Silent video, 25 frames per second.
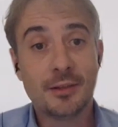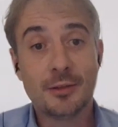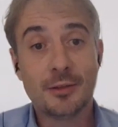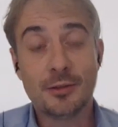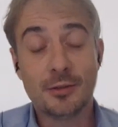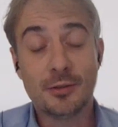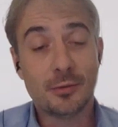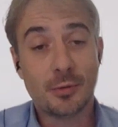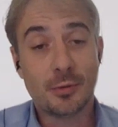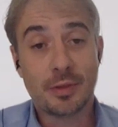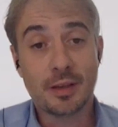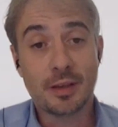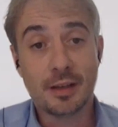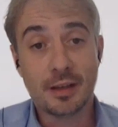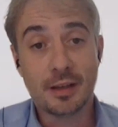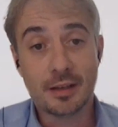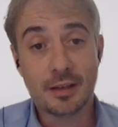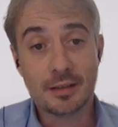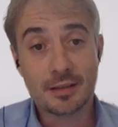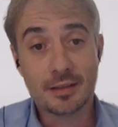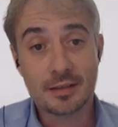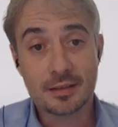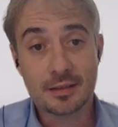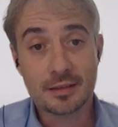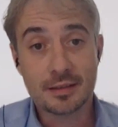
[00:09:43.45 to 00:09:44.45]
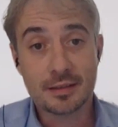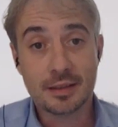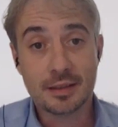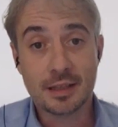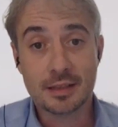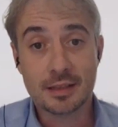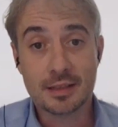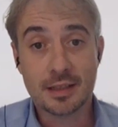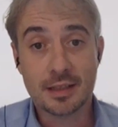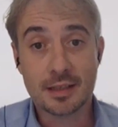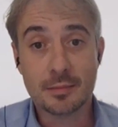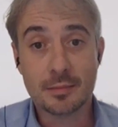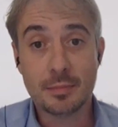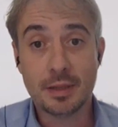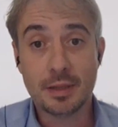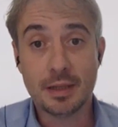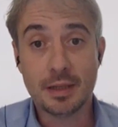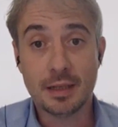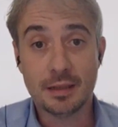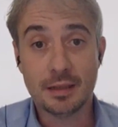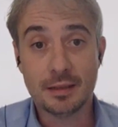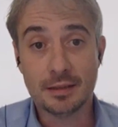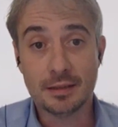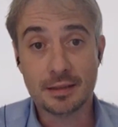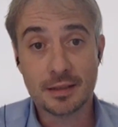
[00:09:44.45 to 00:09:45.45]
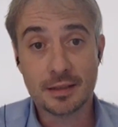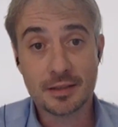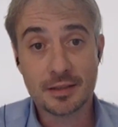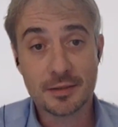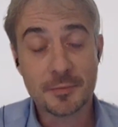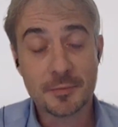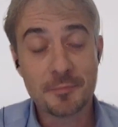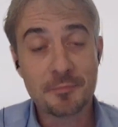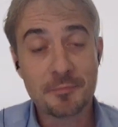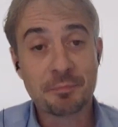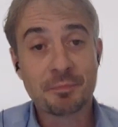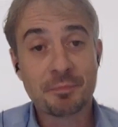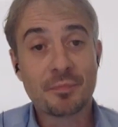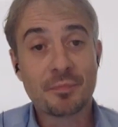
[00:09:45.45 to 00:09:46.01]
or with increased accessibilities. As